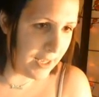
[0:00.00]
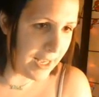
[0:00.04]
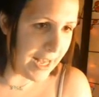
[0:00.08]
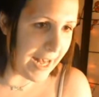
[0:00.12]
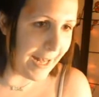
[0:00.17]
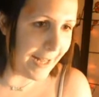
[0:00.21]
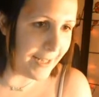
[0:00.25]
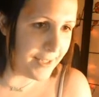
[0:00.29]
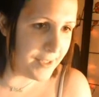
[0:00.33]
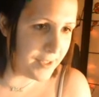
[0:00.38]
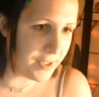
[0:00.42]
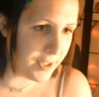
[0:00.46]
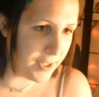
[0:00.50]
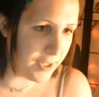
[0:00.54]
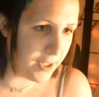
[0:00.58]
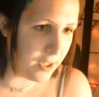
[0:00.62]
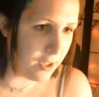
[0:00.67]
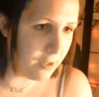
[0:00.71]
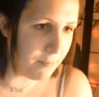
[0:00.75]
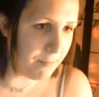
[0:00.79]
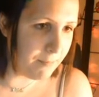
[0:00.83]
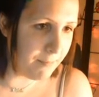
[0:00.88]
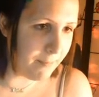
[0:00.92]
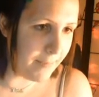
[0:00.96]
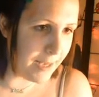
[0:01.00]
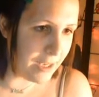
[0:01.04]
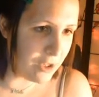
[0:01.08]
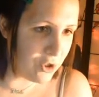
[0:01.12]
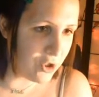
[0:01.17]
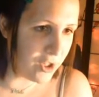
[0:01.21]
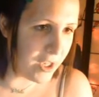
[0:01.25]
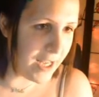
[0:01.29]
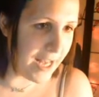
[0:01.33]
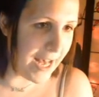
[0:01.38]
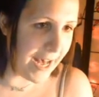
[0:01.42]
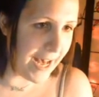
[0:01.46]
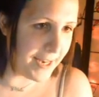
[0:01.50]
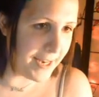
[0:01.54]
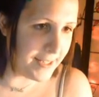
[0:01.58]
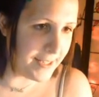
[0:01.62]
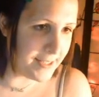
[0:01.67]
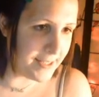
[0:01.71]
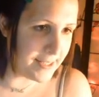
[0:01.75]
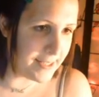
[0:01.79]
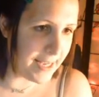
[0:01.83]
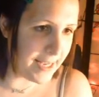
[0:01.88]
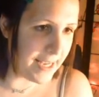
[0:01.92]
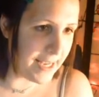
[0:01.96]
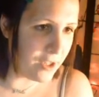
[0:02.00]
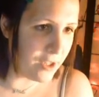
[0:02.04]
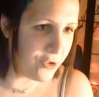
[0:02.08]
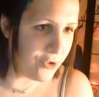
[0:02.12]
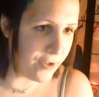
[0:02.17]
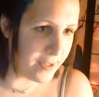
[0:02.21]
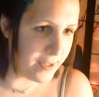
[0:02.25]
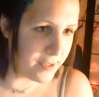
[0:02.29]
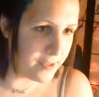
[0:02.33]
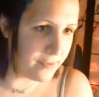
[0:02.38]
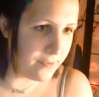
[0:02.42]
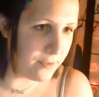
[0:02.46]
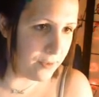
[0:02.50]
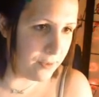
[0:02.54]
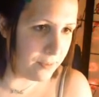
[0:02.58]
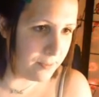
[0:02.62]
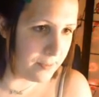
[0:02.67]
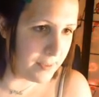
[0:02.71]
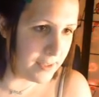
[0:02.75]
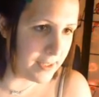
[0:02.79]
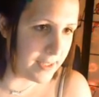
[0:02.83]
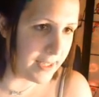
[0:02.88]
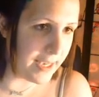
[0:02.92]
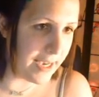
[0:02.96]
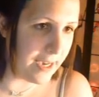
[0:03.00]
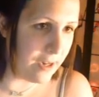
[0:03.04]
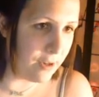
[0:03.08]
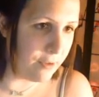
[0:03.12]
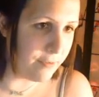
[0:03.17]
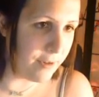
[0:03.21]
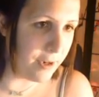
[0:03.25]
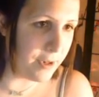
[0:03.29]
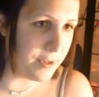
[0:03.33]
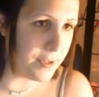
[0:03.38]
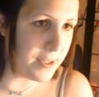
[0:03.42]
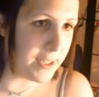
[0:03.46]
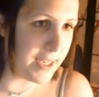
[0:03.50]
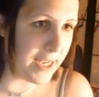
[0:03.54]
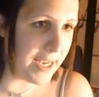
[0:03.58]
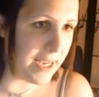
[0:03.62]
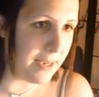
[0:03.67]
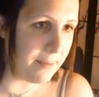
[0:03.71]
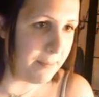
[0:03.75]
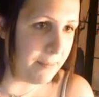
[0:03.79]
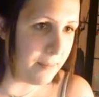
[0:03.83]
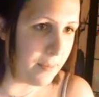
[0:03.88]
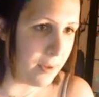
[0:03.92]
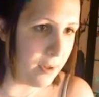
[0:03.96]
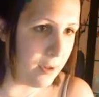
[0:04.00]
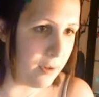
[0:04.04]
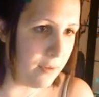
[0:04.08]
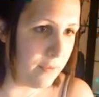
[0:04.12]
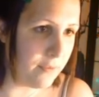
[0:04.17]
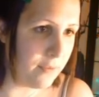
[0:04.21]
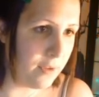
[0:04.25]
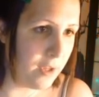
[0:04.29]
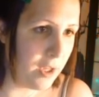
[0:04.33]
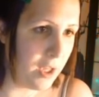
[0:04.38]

Add cube, measure, annotate, transform, scale, rotate, move,